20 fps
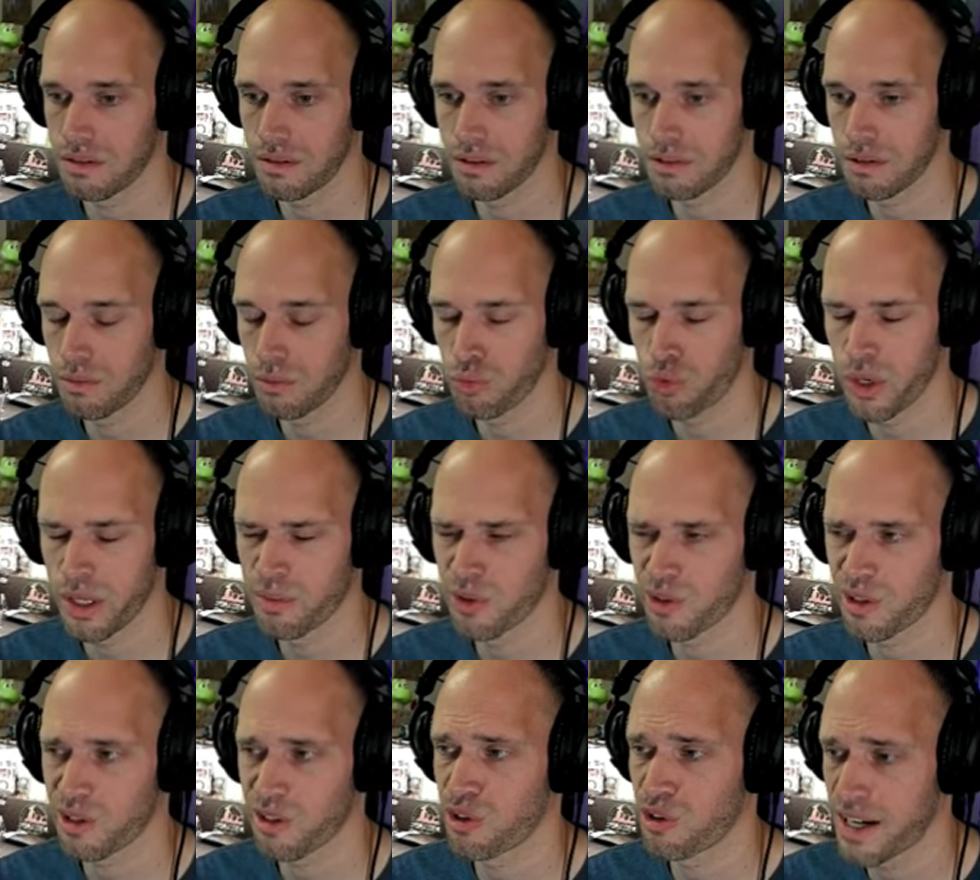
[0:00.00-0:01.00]
and way
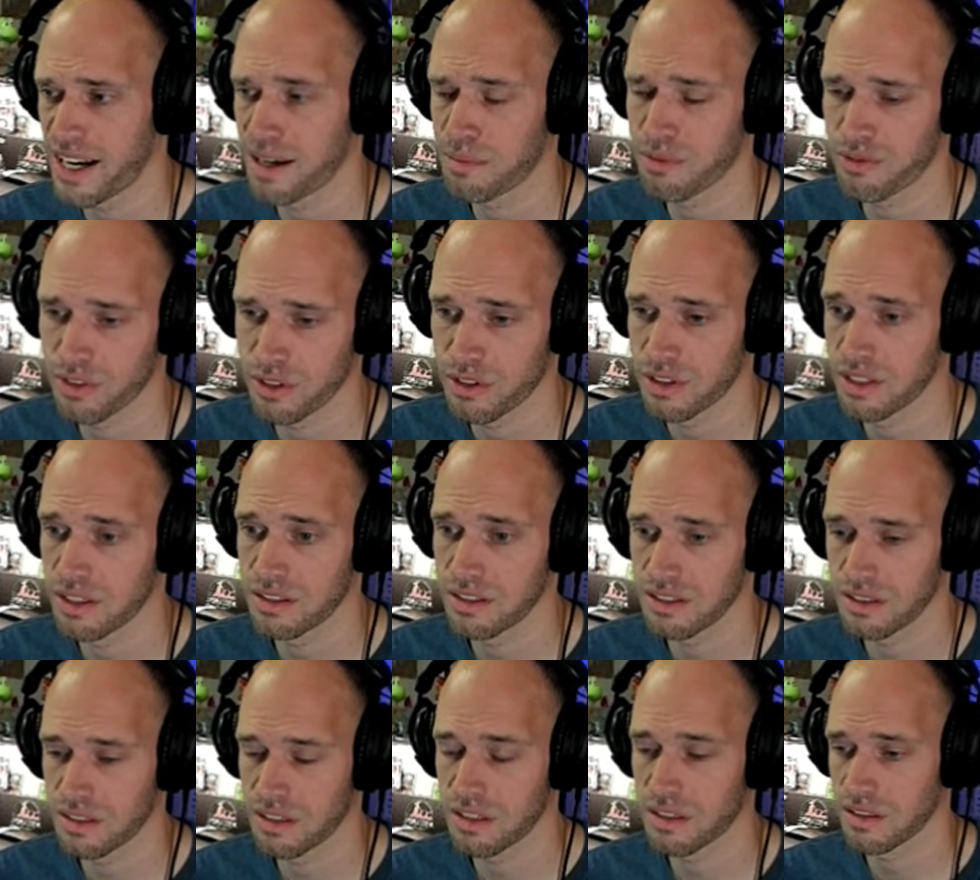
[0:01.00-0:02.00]
more crap for your
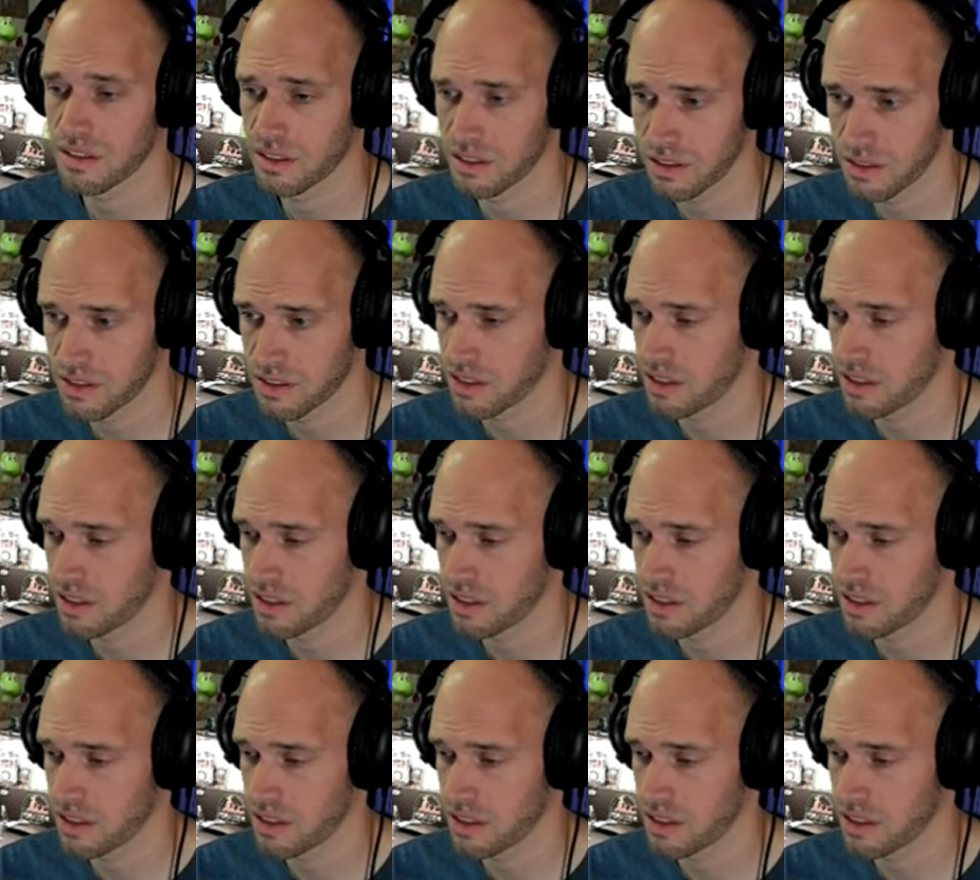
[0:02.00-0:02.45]
hits instead of the good